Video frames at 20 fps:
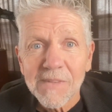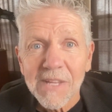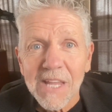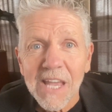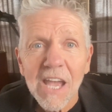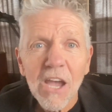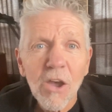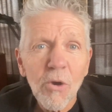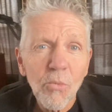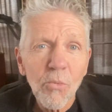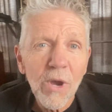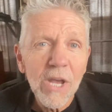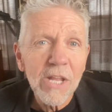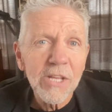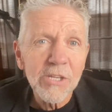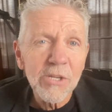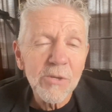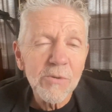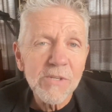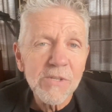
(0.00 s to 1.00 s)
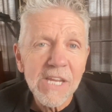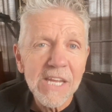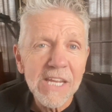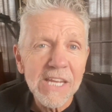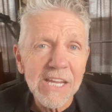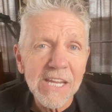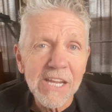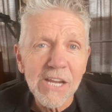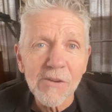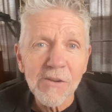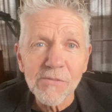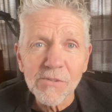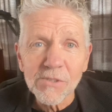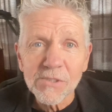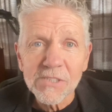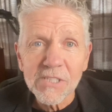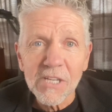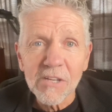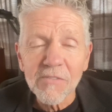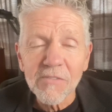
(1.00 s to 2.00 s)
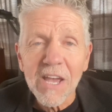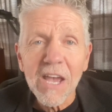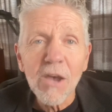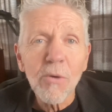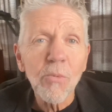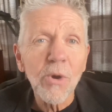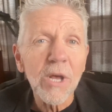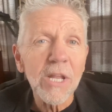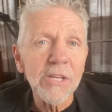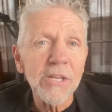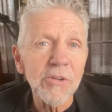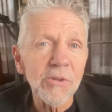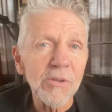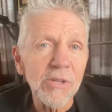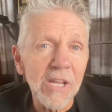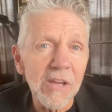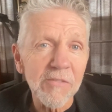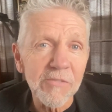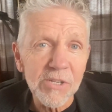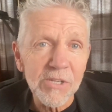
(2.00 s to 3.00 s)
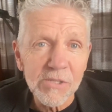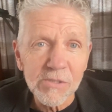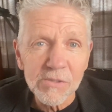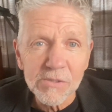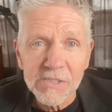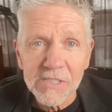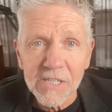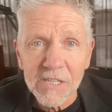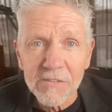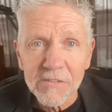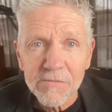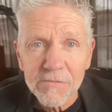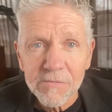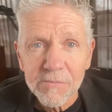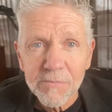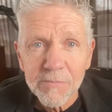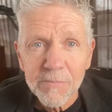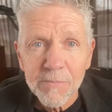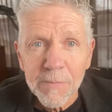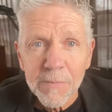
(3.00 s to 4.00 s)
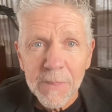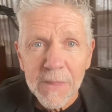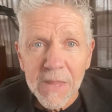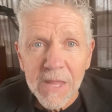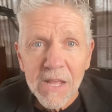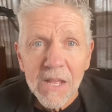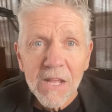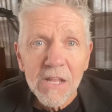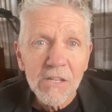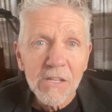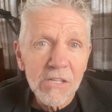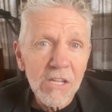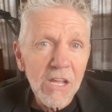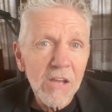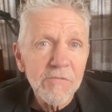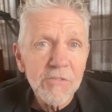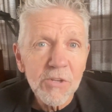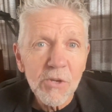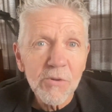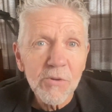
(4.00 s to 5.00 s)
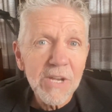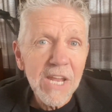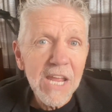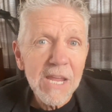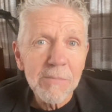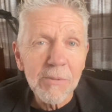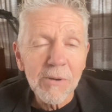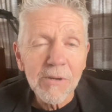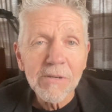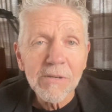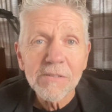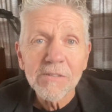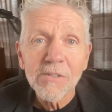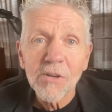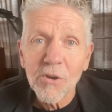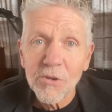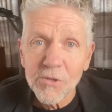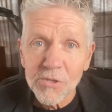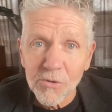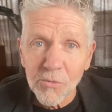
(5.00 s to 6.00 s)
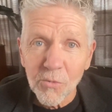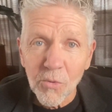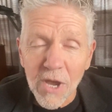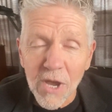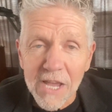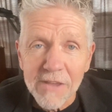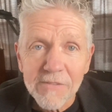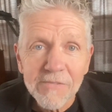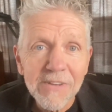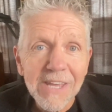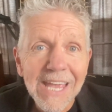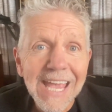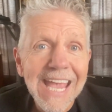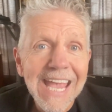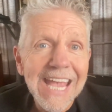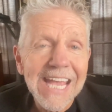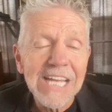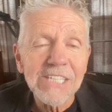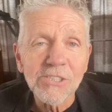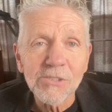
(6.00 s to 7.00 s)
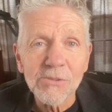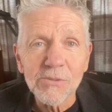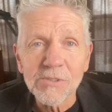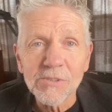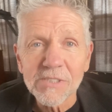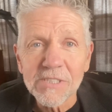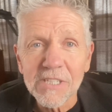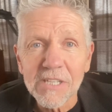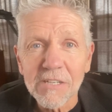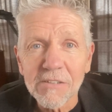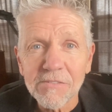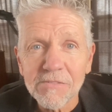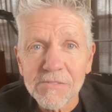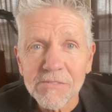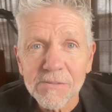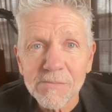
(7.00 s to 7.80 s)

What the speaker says: How well are you taking care of yourself? How well are you loving yourself? Love your neighbor or your wife as yourself.